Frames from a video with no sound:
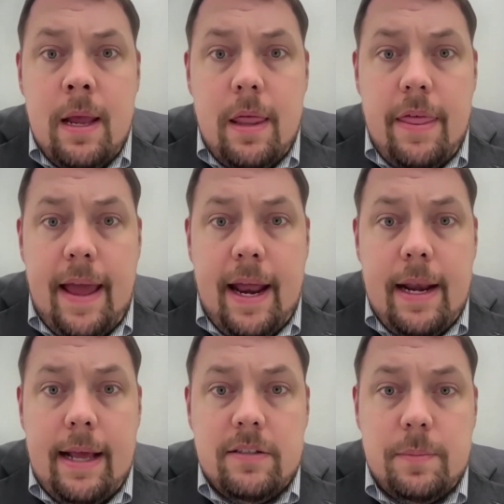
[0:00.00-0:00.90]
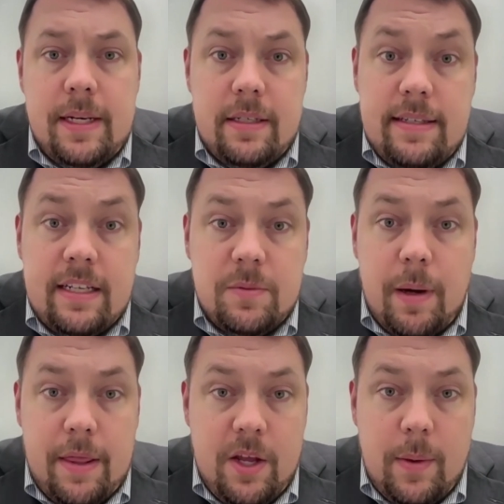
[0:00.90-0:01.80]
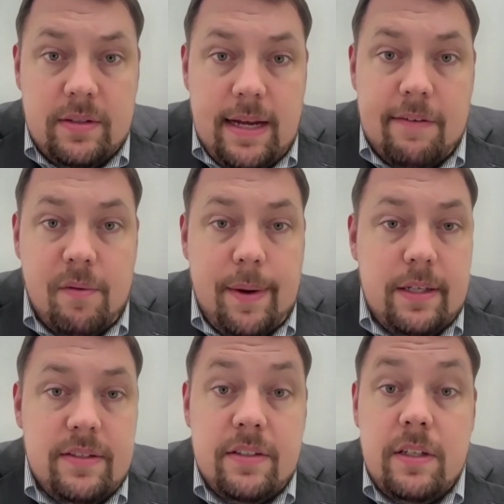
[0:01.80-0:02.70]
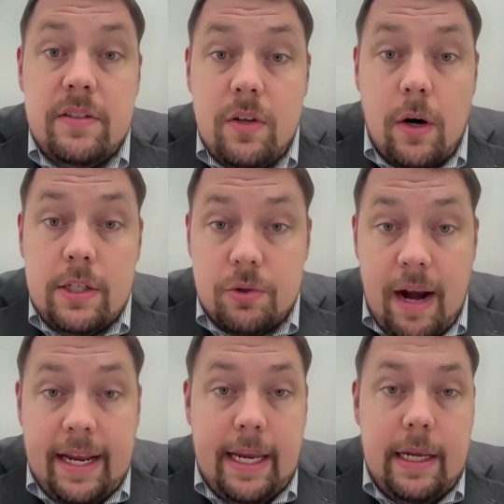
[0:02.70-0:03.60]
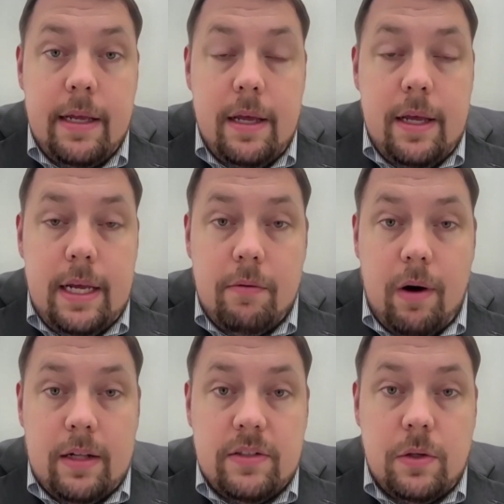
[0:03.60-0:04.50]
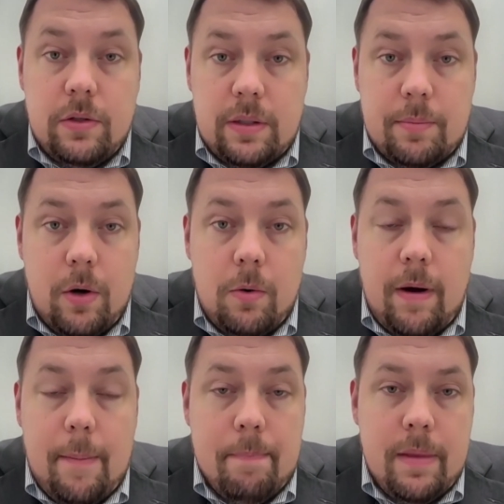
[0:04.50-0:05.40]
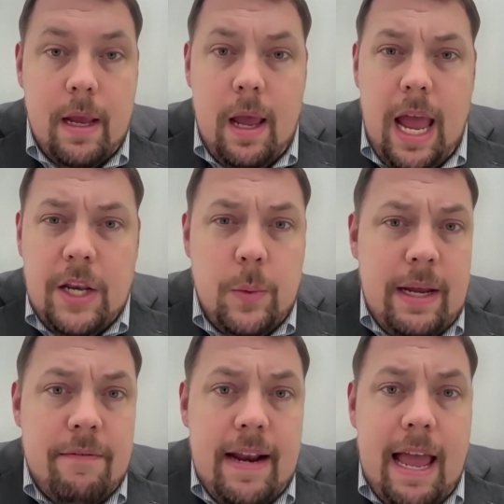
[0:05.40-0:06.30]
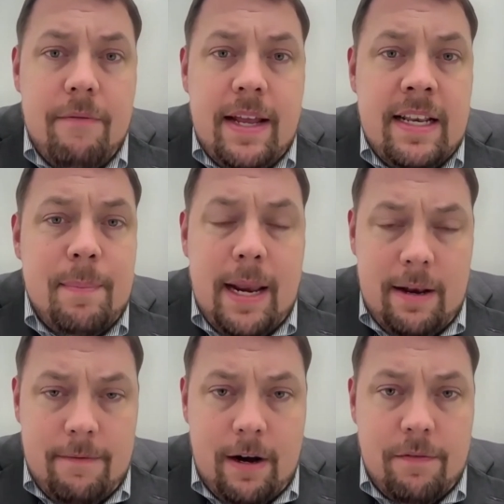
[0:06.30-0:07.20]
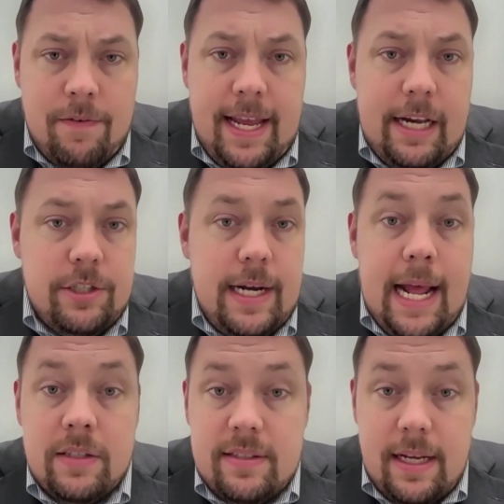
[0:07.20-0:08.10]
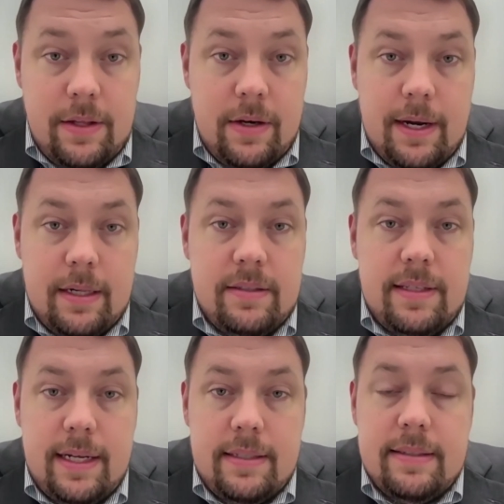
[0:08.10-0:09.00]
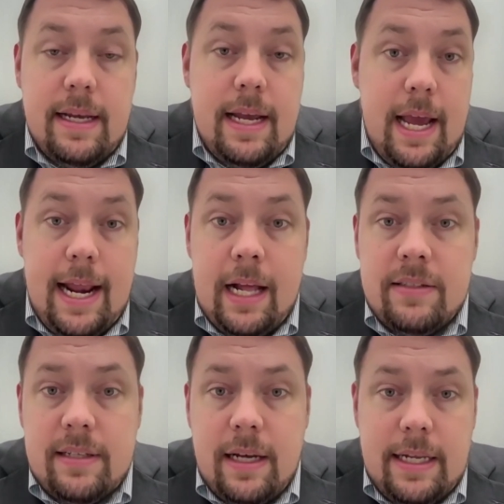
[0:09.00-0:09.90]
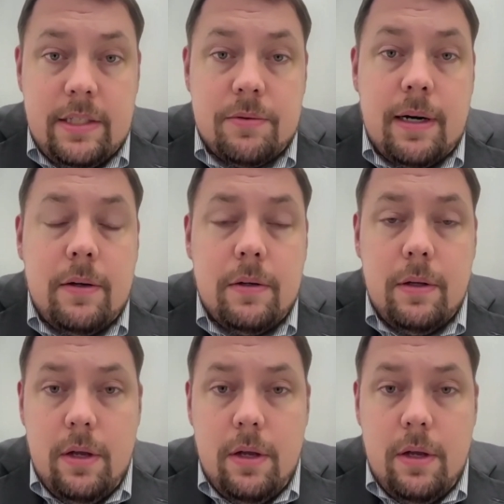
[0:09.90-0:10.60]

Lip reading: that has been assessed by the U.S. government since it started tracking Iran's nuclear program. And you even have independent verification outside the United States and outside Israel